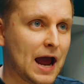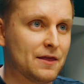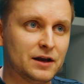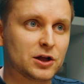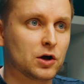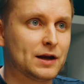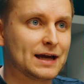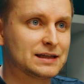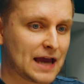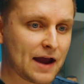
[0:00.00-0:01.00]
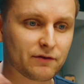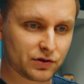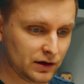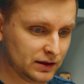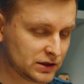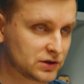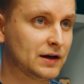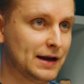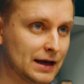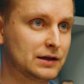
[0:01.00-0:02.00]
and then it connects everything that's
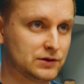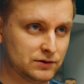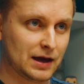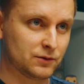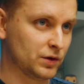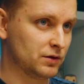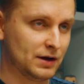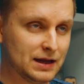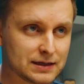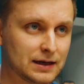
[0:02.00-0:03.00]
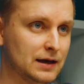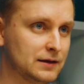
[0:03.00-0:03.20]
connected to that, whether internet